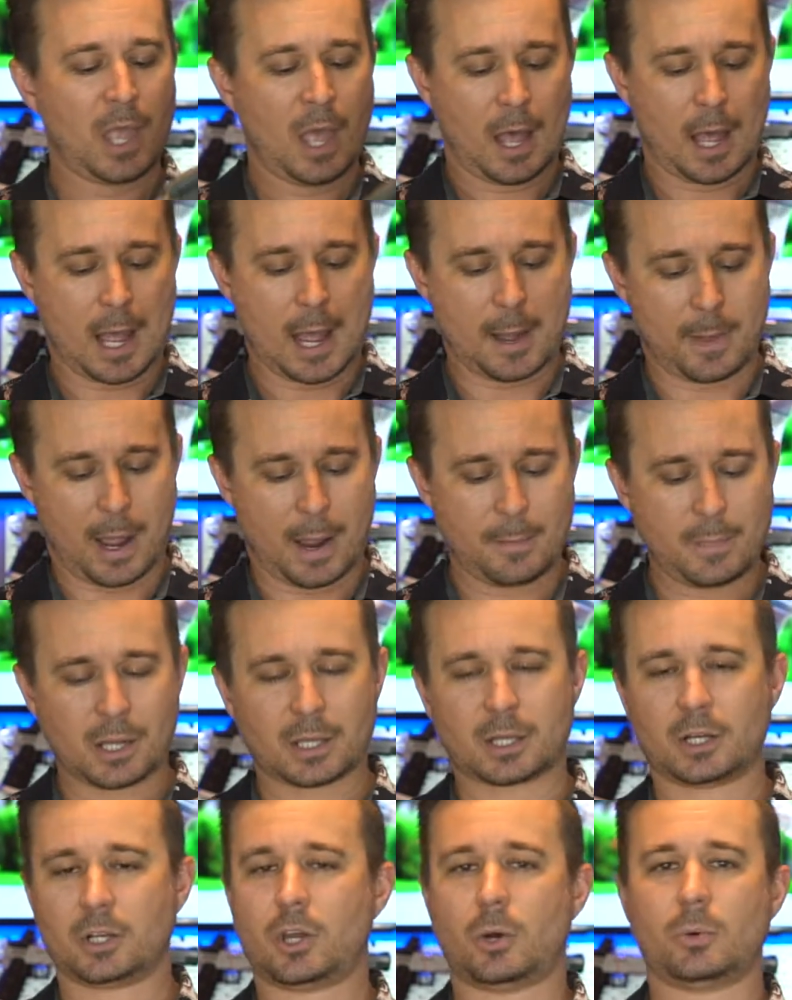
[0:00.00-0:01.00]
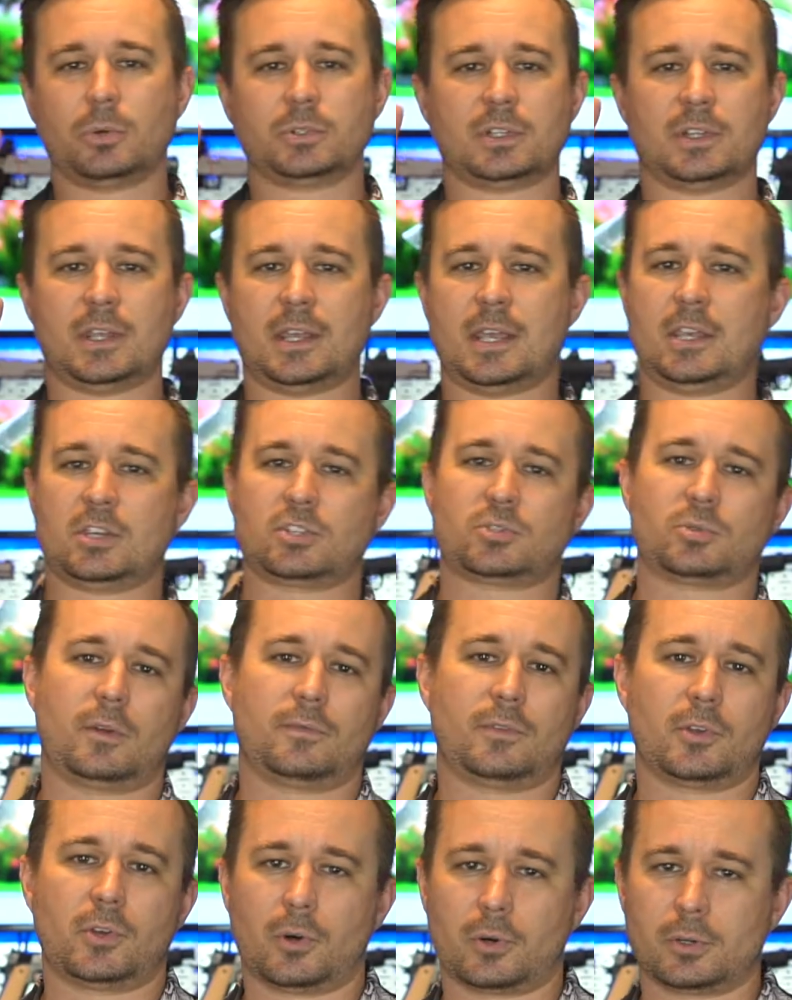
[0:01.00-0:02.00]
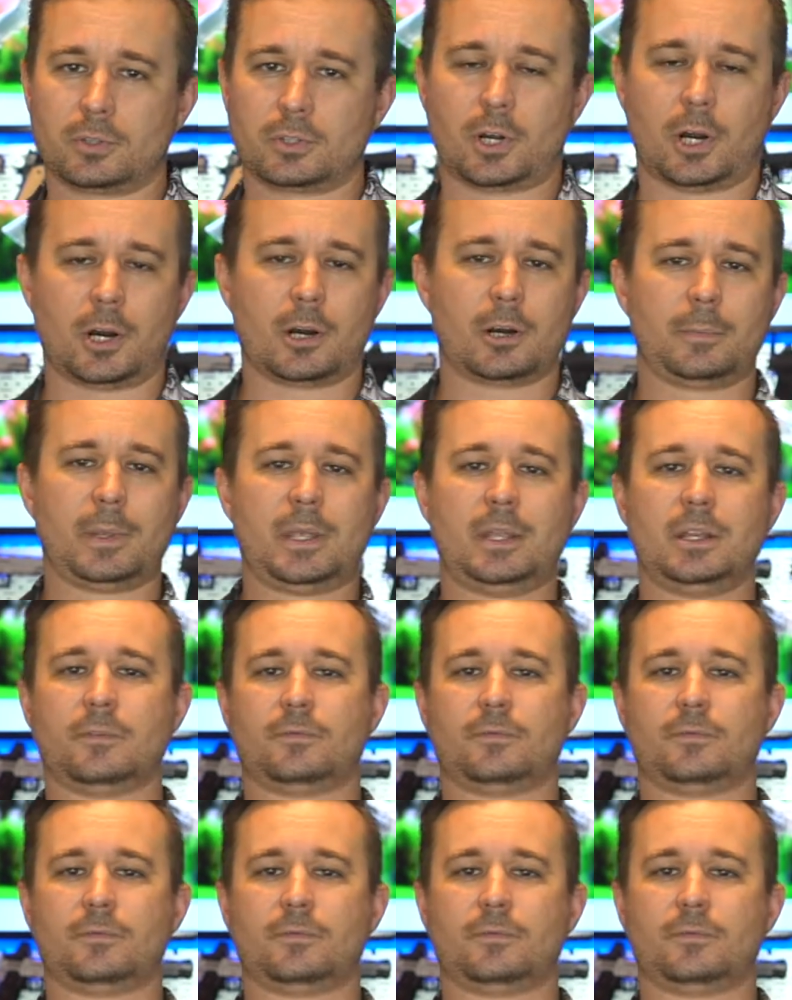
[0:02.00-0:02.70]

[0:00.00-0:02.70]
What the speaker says: I'm not going to go into the history of the Gordon Carbine.